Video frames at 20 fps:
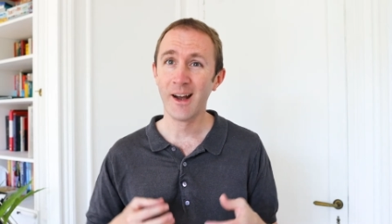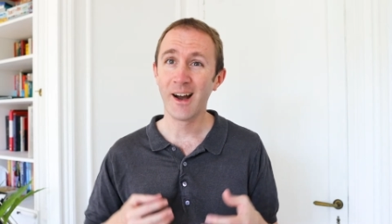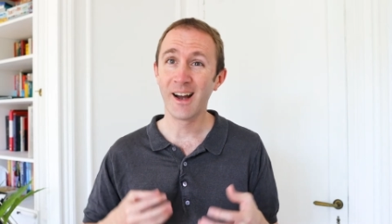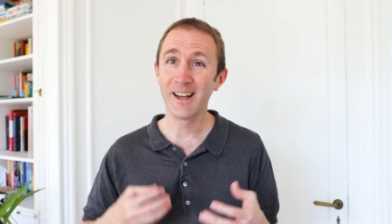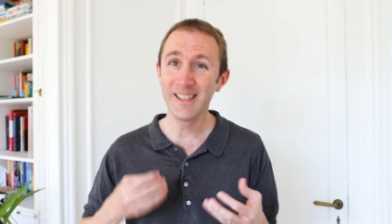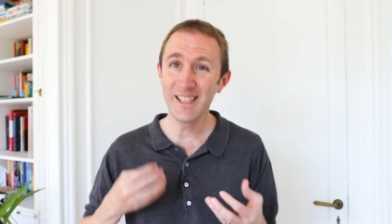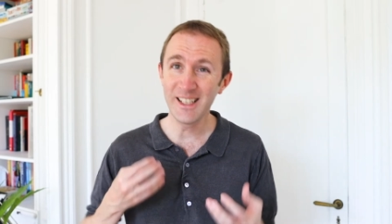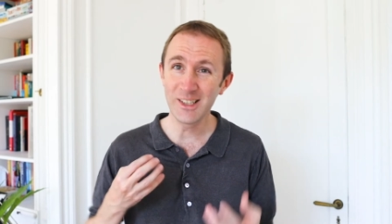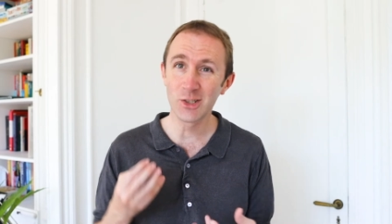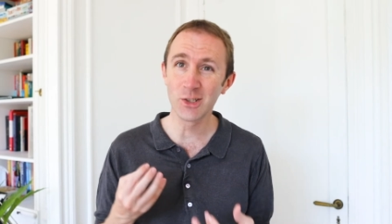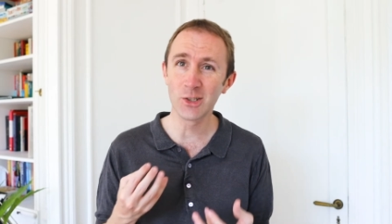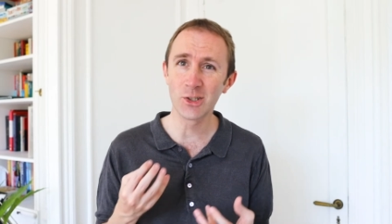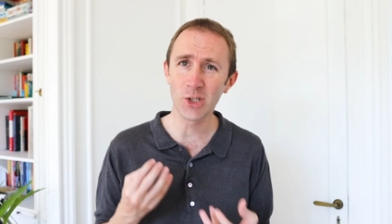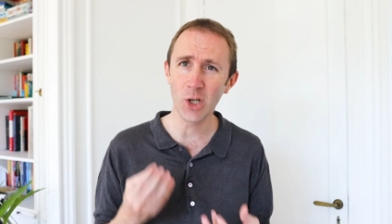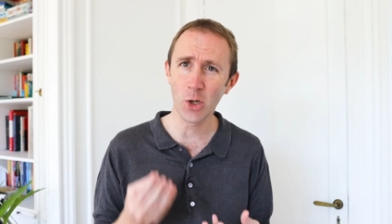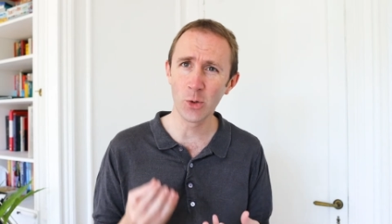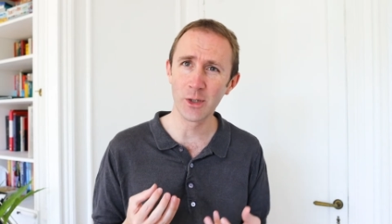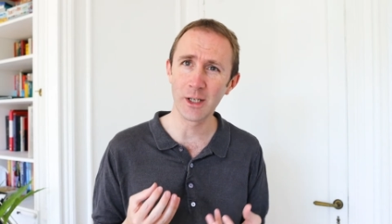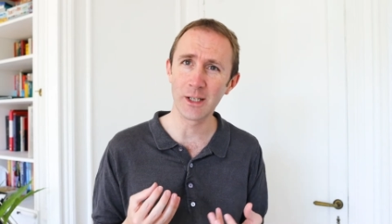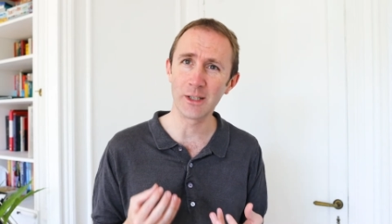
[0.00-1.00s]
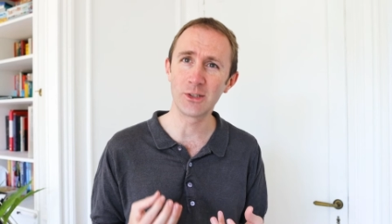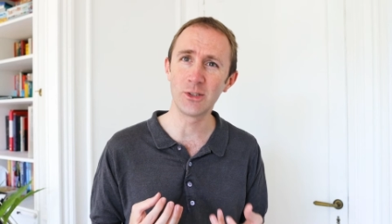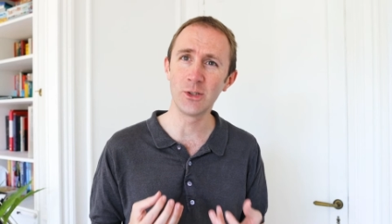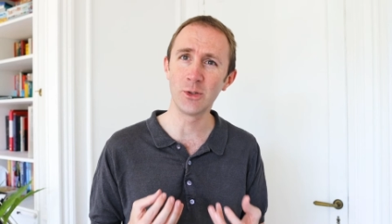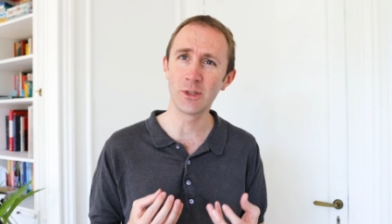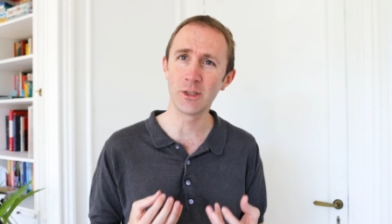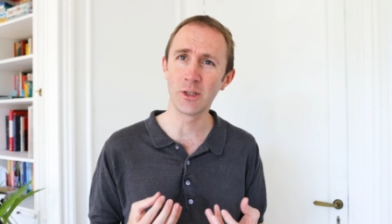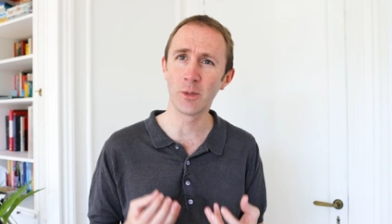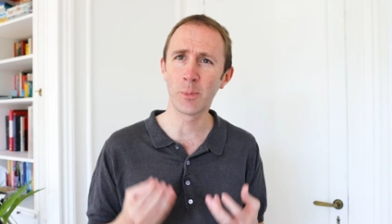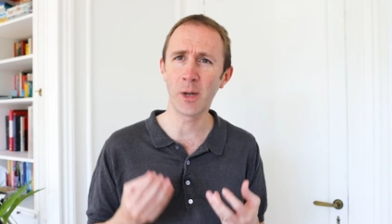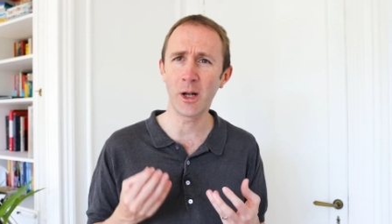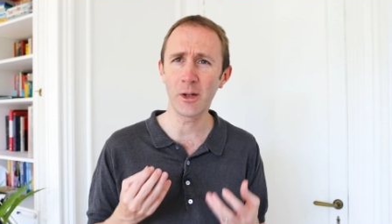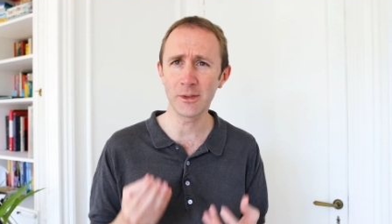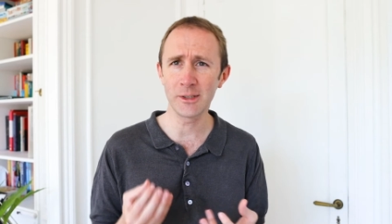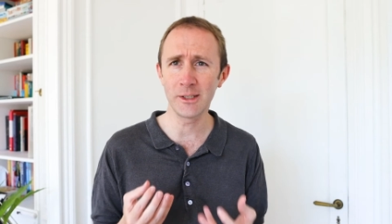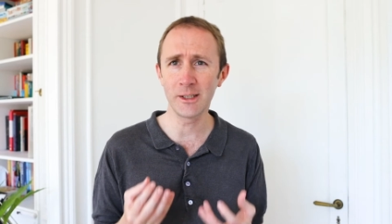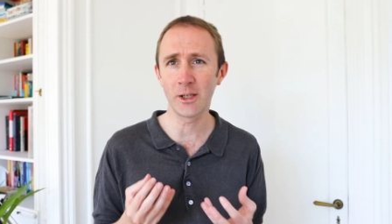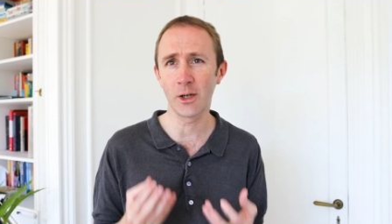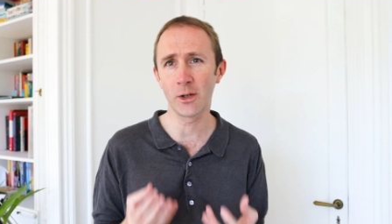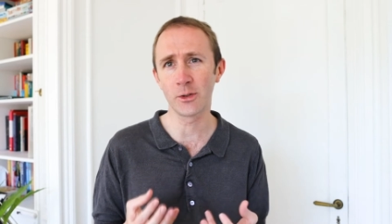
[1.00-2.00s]
I need to show that it's using the
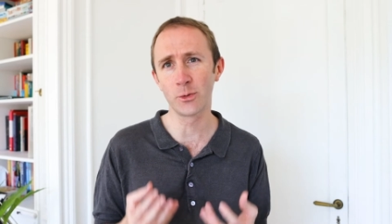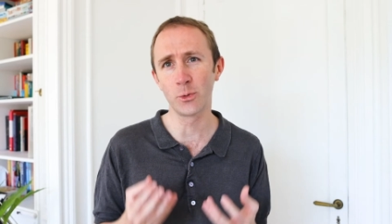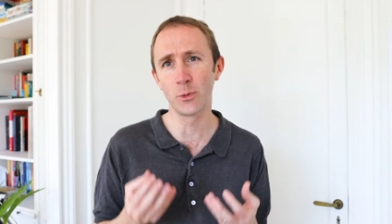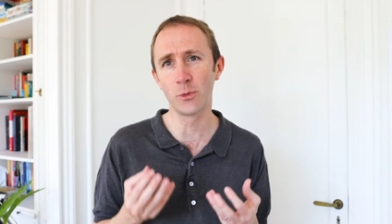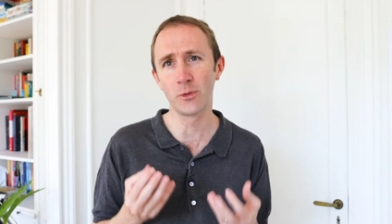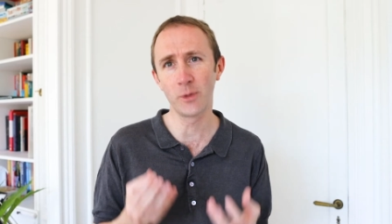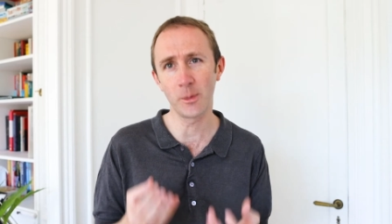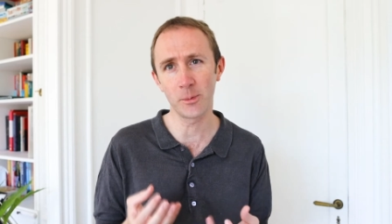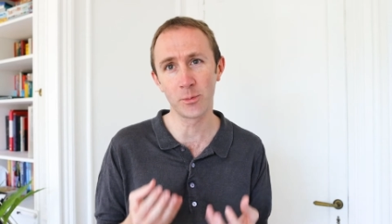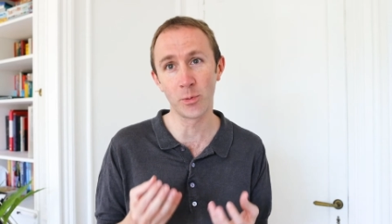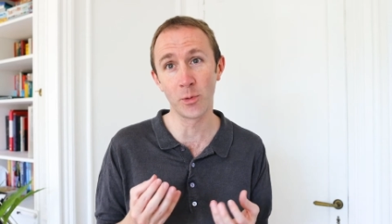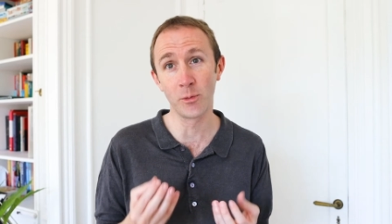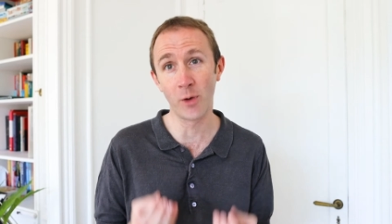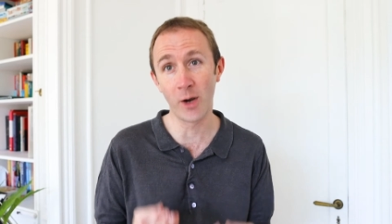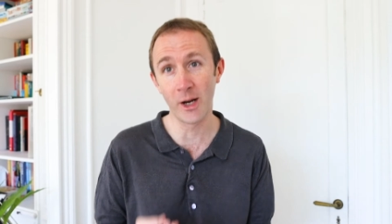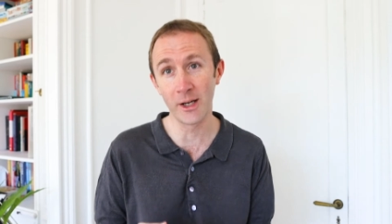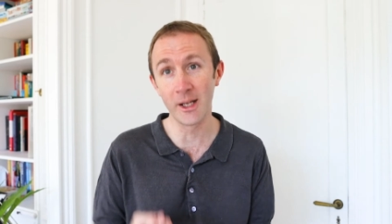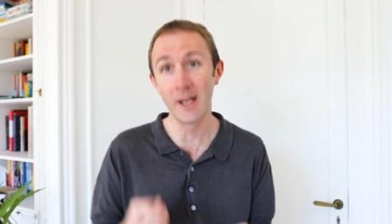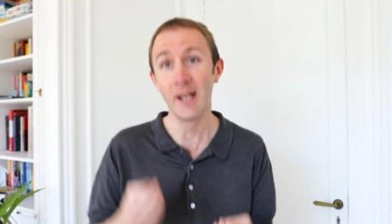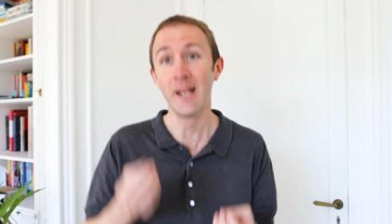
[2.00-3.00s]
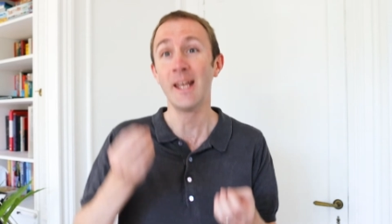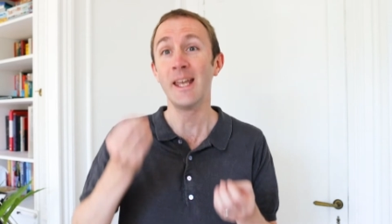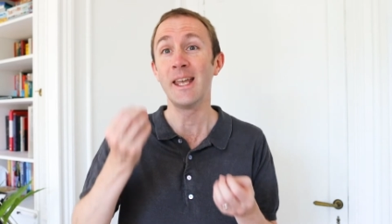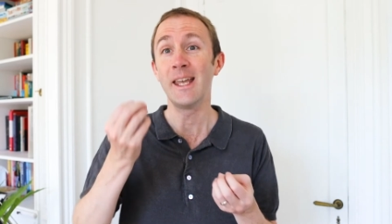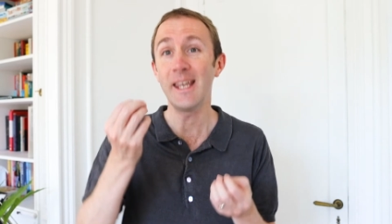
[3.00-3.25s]
Bouncy Castle FIPS provider